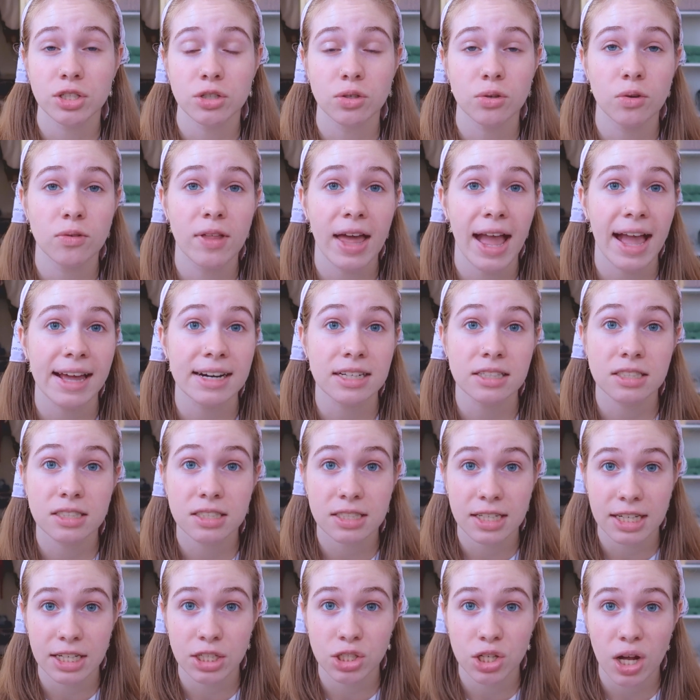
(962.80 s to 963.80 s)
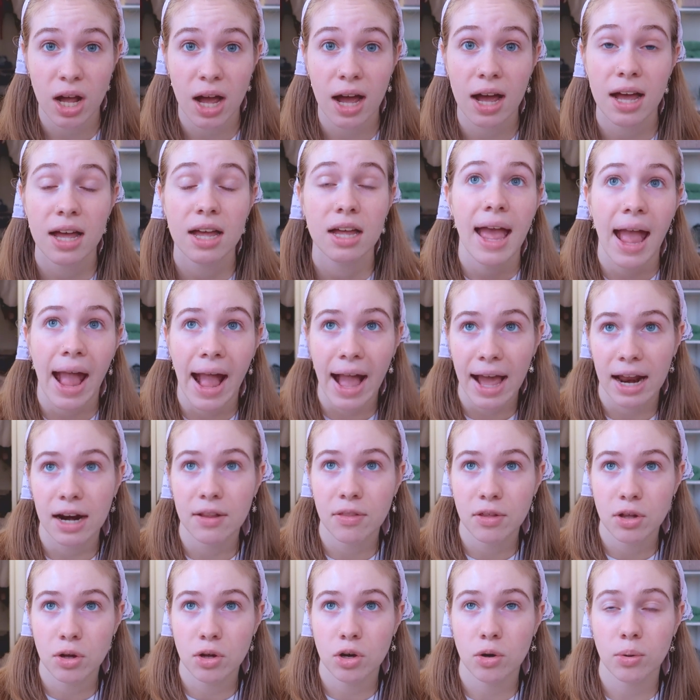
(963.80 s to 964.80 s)
to the anesthesia, and
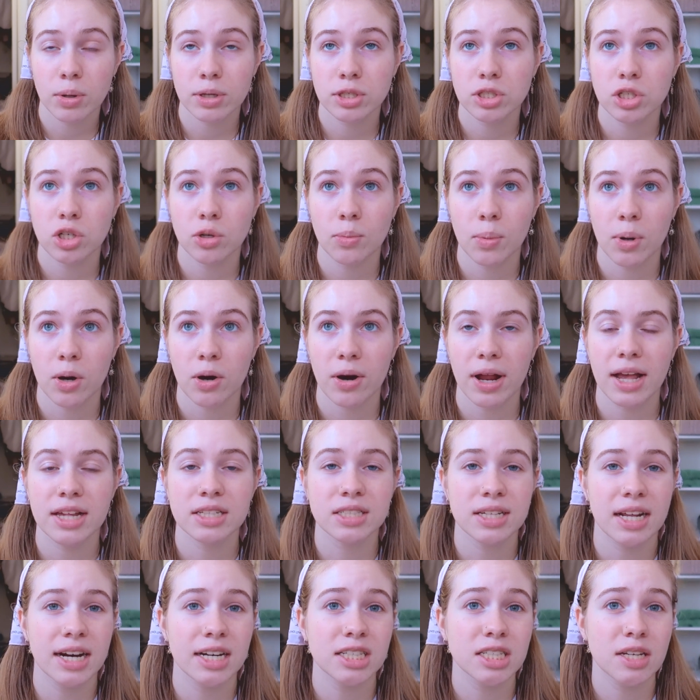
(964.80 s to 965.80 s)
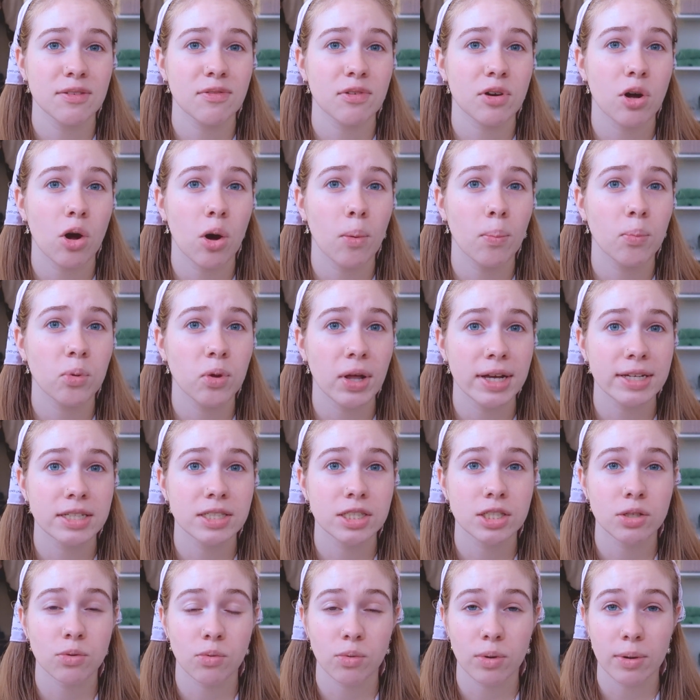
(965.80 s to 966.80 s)
the uterine tumor is in a difficult
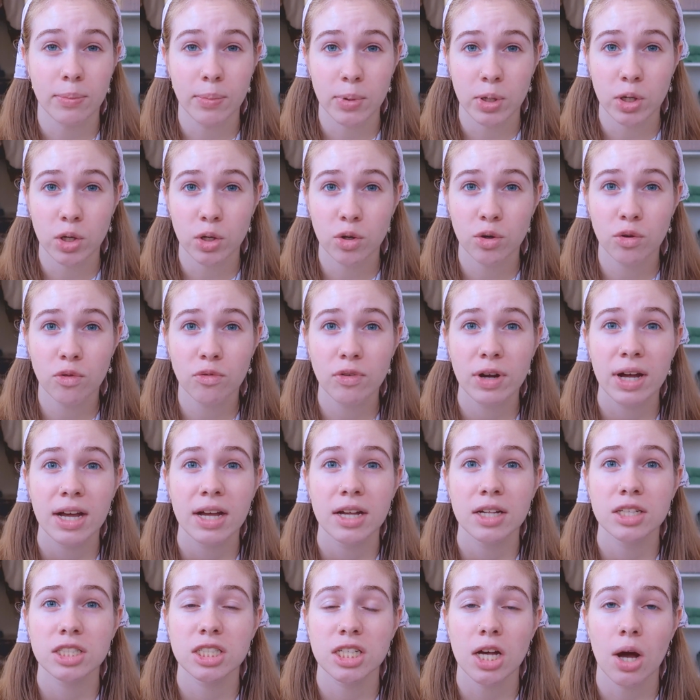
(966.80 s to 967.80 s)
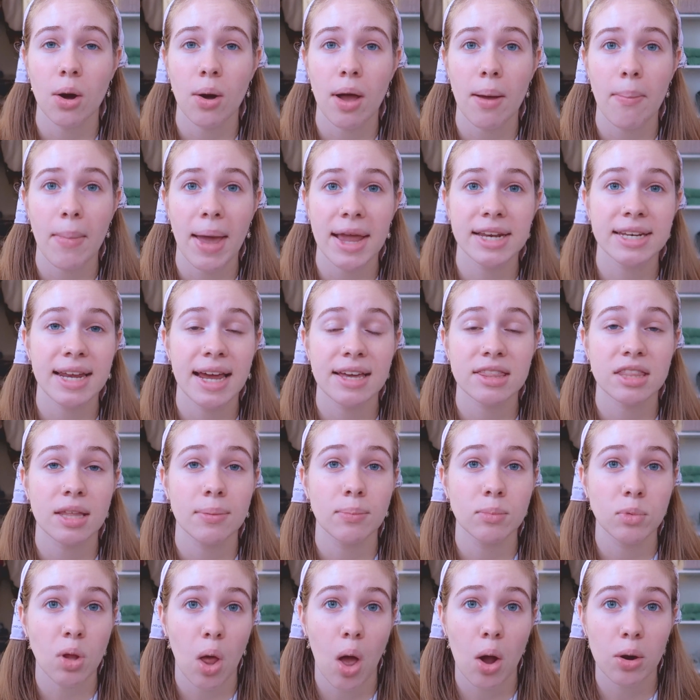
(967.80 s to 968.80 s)
place to remove. So it may take
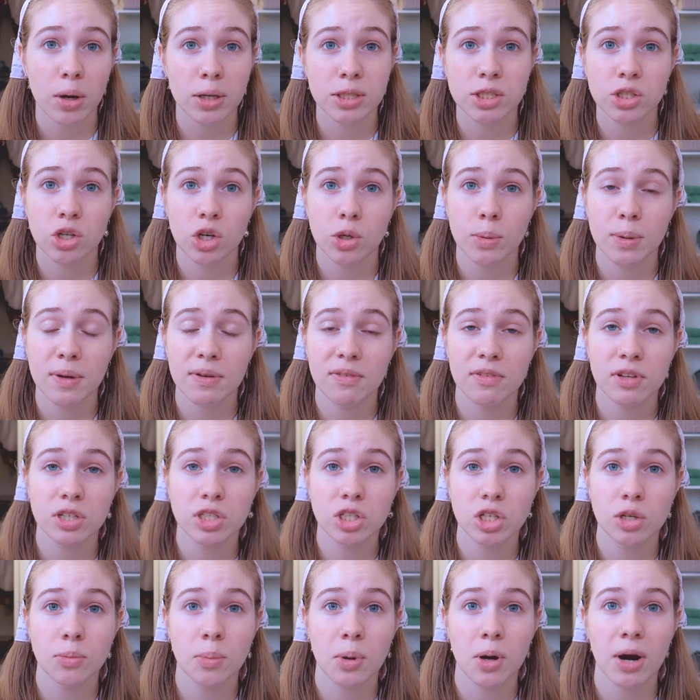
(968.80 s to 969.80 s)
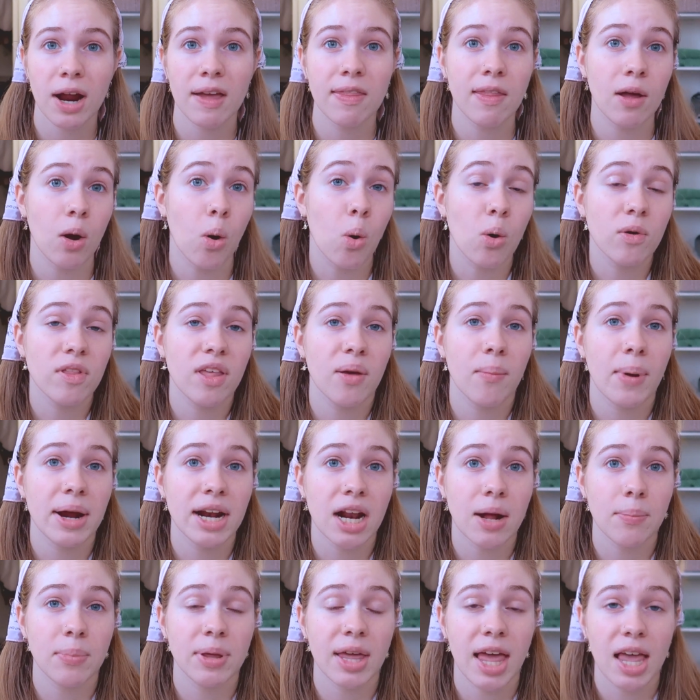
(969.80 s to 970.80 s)
them longer to remove the tumor, or they might
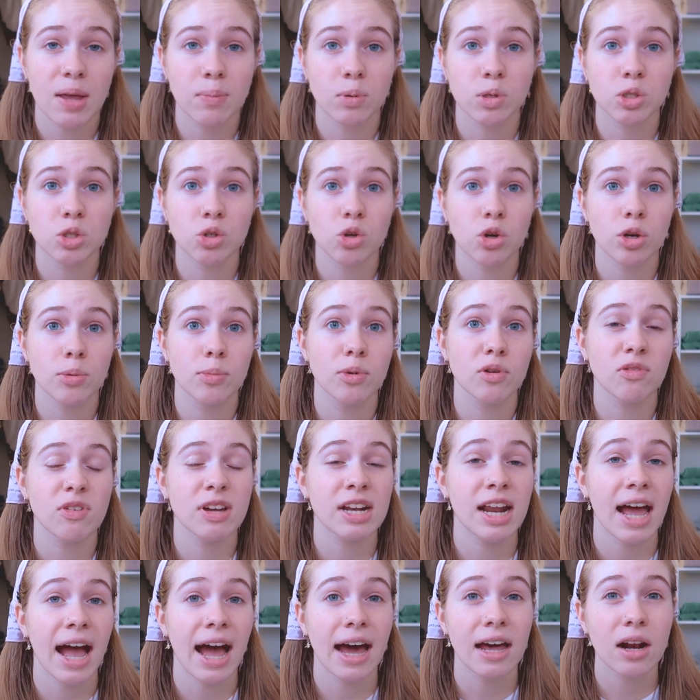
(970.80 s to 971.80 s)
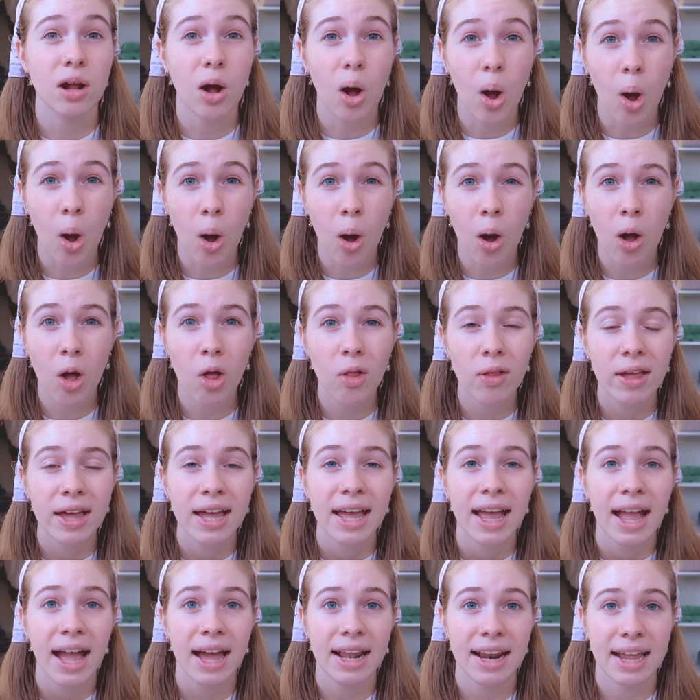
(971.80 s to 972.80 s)
not be able to remove it at all.
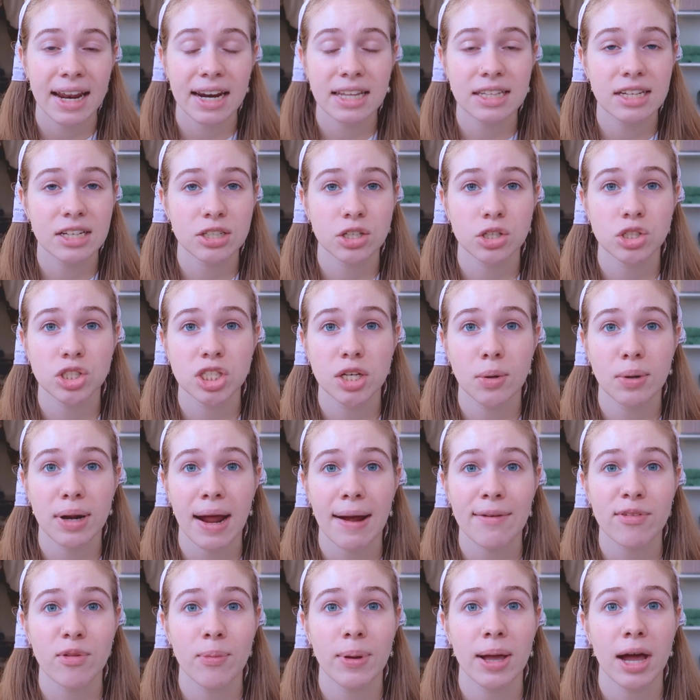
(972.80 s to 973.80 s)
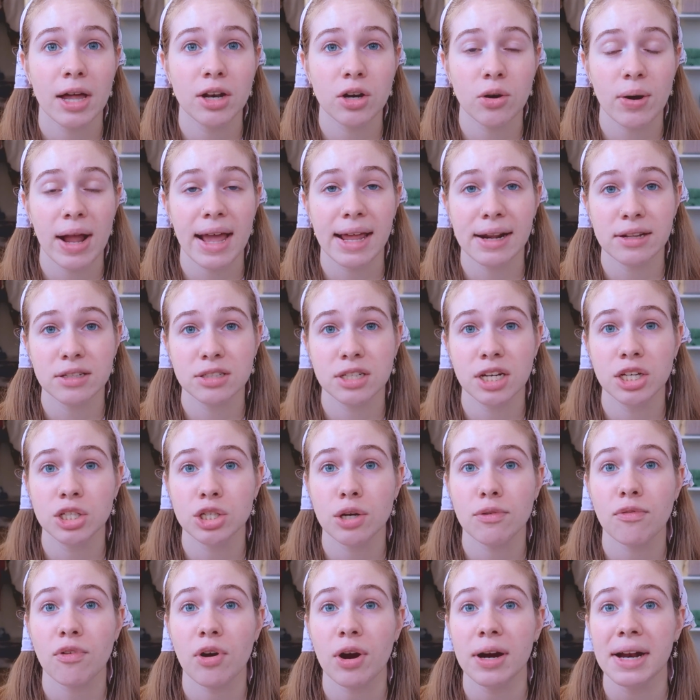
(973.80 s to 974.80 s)
And in addition, she would have to be under
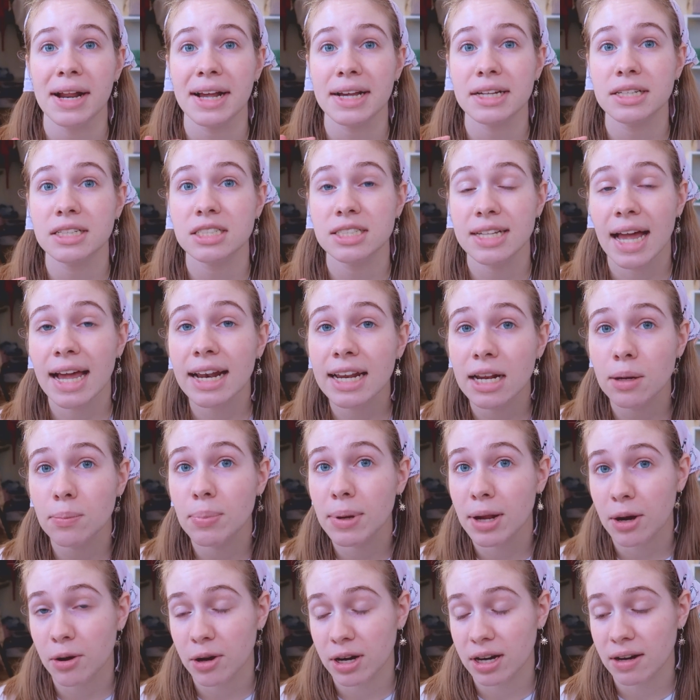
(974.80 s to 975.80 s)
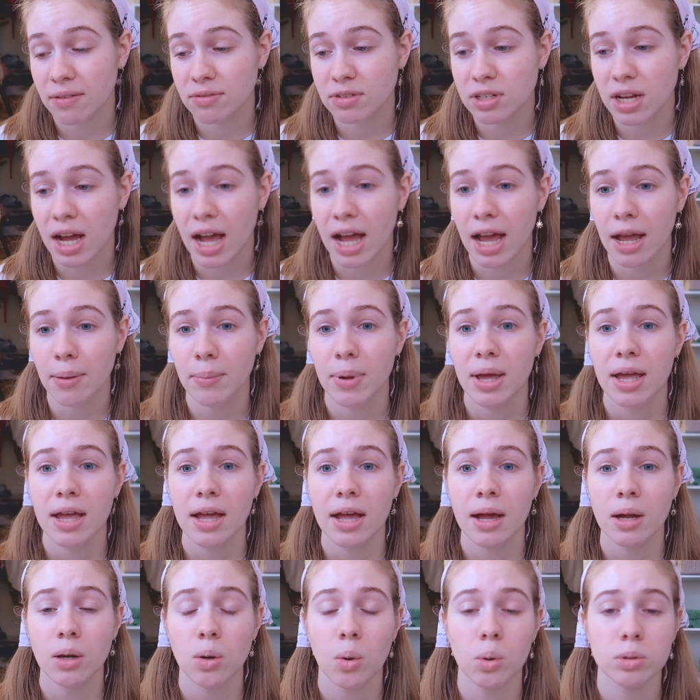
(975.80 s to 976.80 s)
anesthesia for an extended period of time
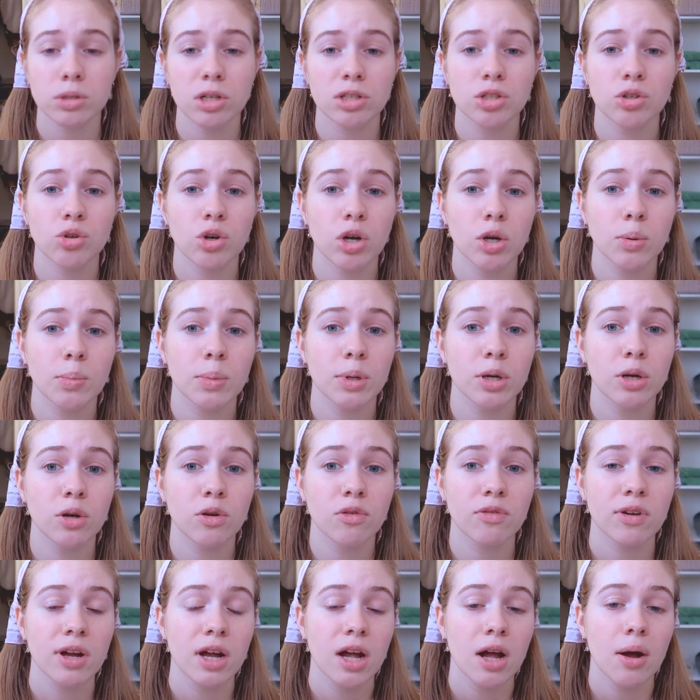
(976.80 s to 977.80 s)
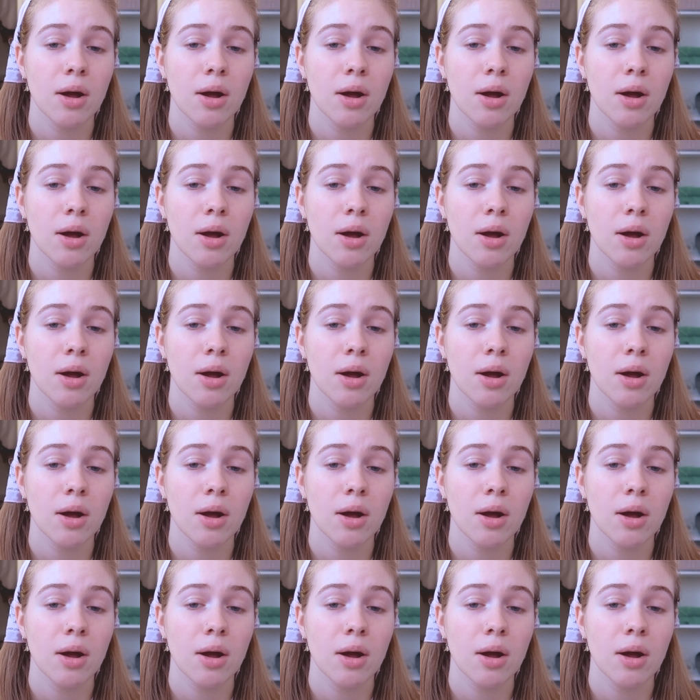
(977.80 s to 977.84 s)
in order to remove